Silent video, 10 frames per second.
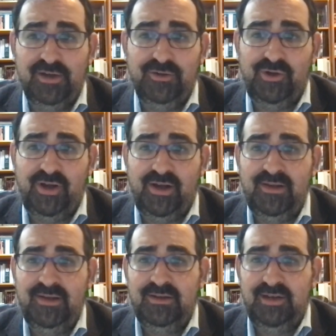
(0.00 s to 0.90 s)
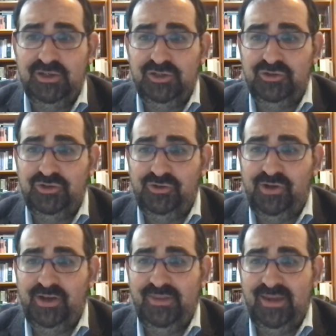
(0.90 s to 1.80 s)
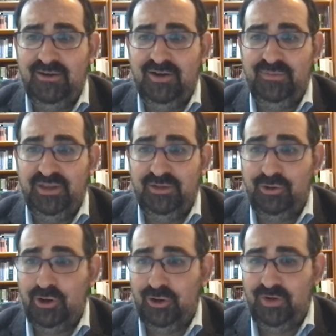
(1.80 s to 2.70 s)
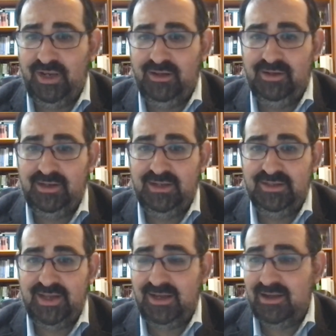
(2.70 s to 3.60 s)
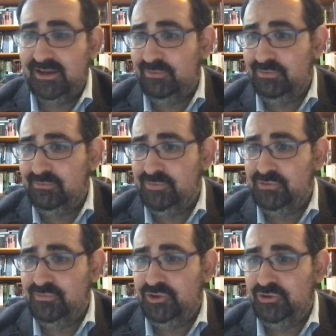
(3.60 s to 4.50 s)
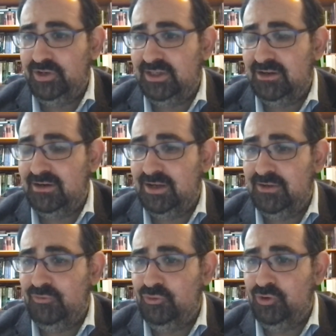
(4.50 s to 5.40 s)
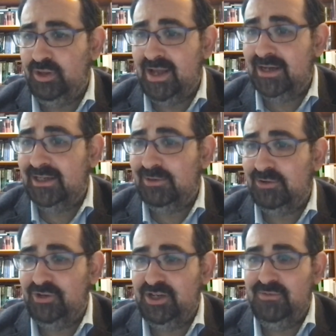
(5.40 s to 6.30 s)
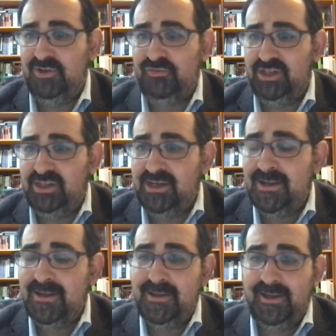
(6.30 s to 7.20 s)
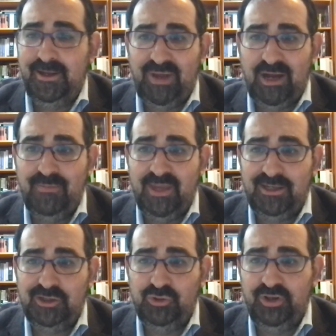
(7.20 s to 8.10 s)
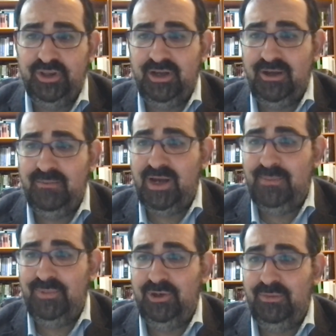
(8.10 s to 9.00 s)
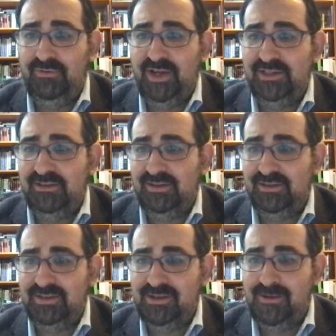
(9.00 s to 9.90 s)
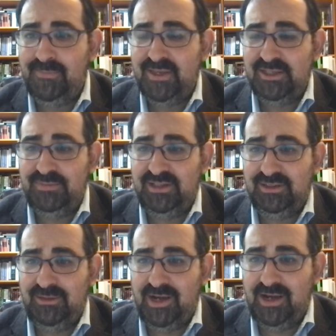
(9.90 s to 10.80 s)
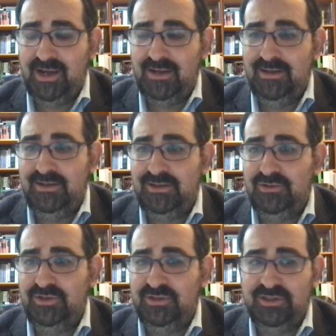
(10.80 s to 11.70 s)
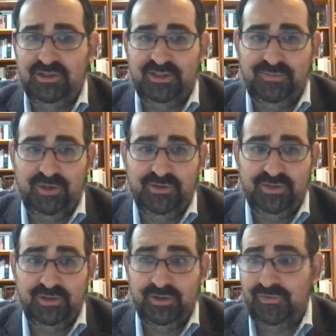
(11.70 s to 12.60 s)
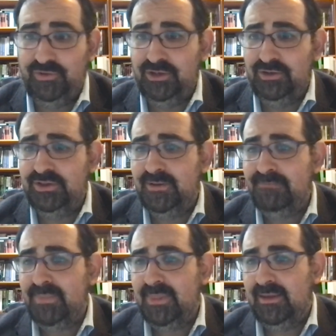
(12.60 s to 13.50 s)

con law, constitutional law there to be the guardrail against that kind of majoritarian rule. And academic freedom is really about making sure that the unpopular professor can still speak their mind, that students are still exposed to those views,